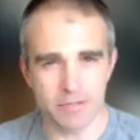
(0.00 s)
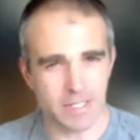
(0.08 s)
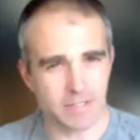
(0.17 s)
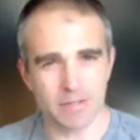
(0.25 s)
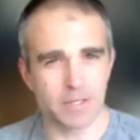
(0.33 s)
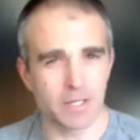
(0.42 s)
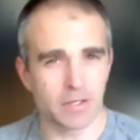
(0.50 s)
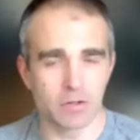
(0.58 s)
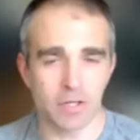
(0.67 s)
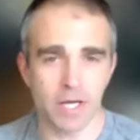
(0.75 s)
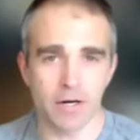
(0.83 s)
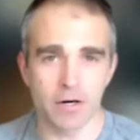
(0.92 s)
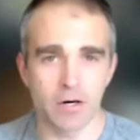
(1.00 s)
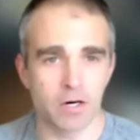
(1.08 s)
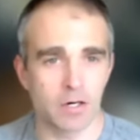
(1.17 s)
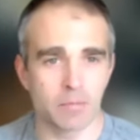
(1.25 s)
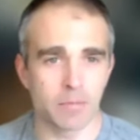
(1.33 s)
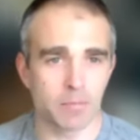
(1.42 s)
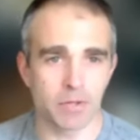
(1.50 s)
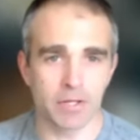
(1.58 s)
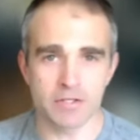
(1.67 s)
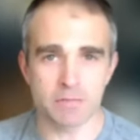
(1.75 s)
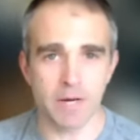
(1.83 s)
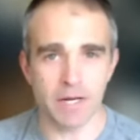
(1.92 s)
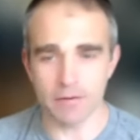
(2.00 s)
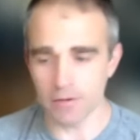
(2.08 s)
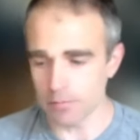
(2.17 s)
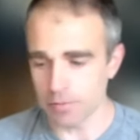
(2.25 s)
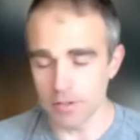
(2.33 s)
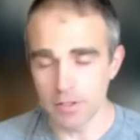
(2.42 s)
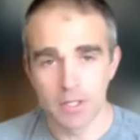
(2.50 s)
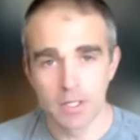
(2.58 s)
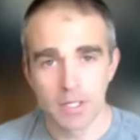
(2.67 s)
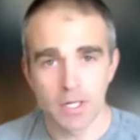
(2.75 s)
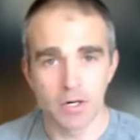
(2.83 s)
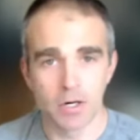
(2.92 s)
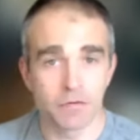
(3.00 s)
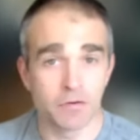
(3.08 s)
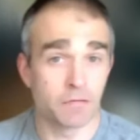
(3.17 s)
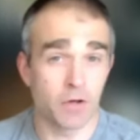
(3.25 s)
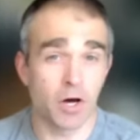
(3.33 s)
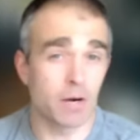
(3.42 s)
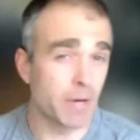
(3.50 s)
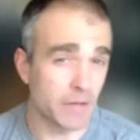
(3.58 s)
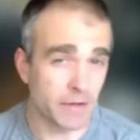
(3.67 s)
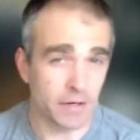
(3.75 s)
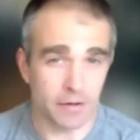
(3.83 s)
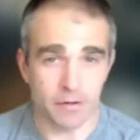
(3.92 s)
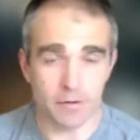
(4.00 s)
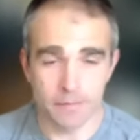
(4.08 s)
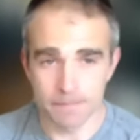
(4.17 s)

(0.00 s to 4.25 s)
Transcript: Is that something that you look at all? I don't mean to put you on the spot there, but I don't know if you've thought about that at all.